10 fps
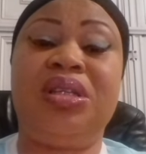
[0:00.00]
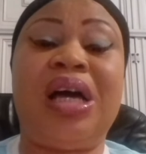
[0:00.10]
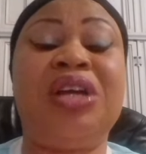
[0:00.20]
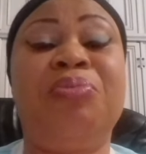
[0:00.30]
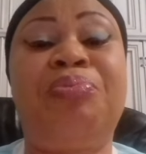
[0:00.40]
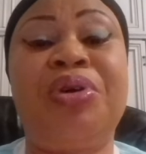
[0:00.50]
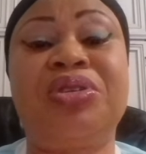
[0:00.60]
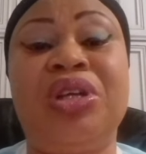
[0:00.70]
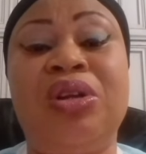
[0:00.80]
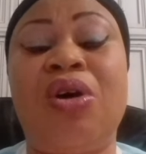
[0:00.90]
that he
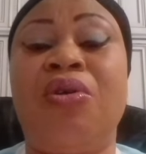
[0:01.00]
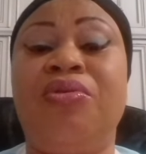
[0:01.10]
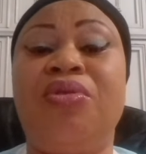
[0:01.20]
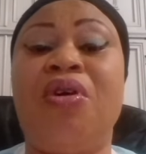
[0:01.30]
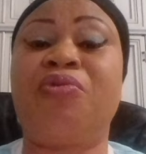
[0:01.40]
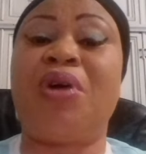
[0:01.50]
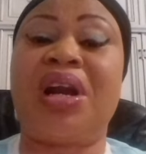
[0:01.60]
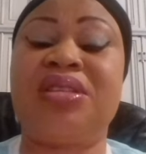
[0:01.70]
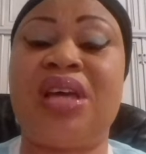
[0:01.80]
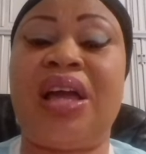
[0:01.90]
broke the law of
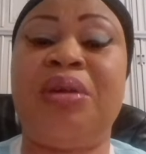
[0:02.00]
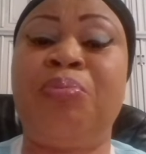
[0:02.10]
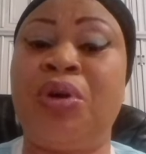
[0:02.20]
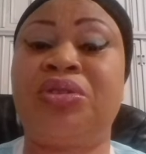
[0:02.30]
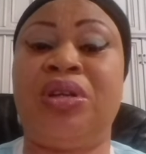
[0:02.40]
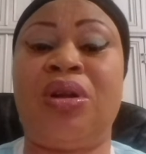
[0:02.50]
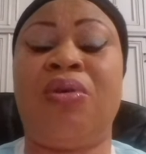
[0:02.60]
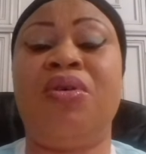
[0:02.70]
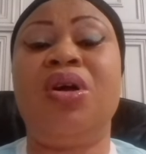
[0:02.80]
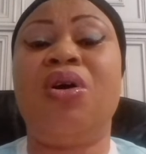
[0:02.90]
quarantine, he broke the
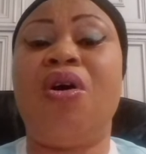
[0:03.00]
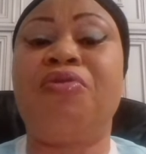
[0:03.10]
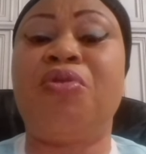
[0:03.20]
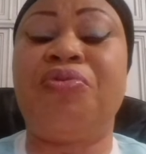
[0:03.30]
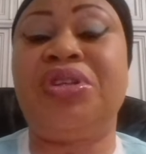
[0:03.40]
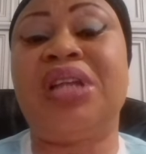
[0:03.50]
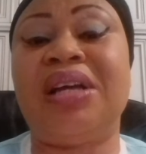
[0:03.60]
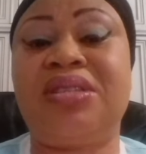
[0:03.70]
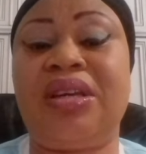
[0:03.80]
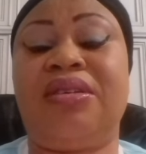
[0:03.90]
law of
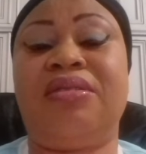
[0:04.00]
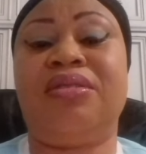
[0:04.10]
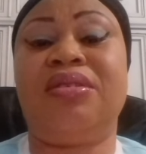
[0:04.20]
COVID-19,